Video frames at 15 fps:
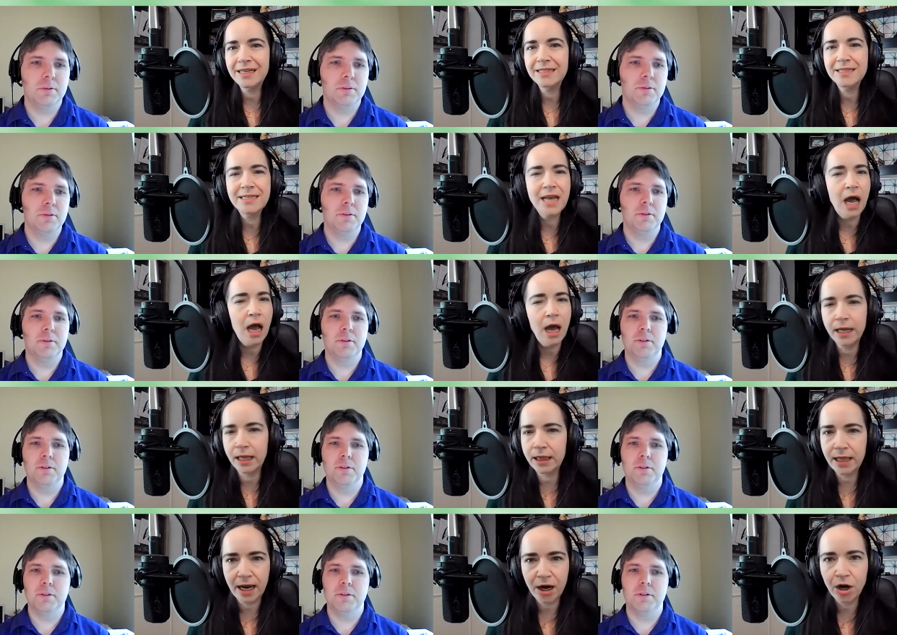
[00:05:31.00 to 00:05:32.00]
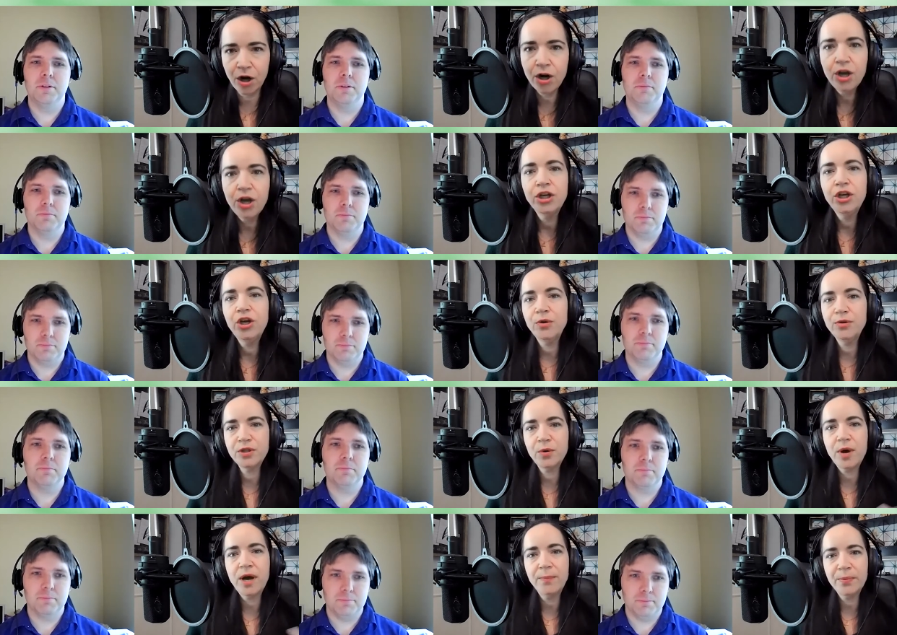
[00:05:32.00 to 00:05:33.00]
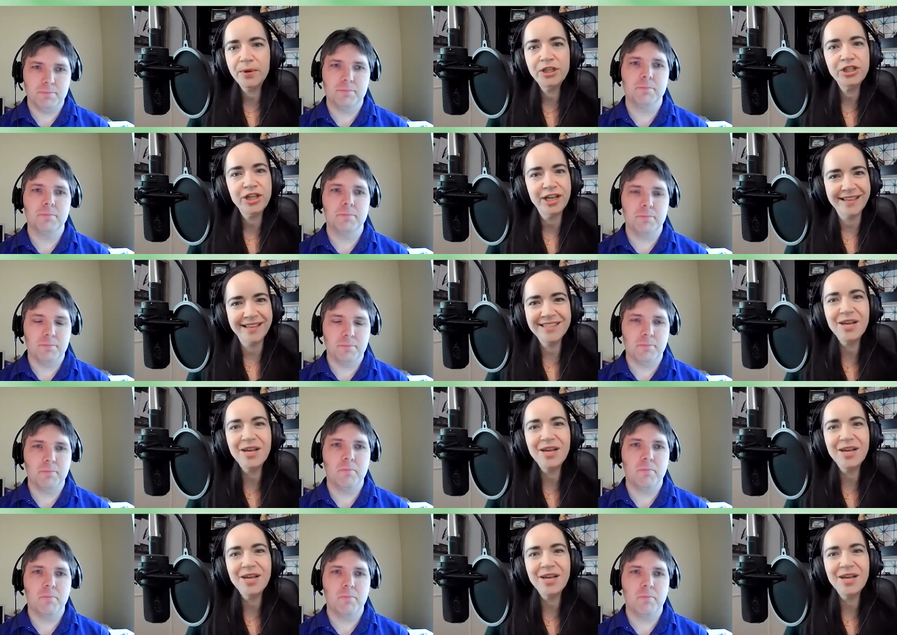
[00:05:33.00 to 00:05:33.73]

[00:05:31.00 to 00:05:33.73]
Speaker 1: is not in there, you know, so I appreciate that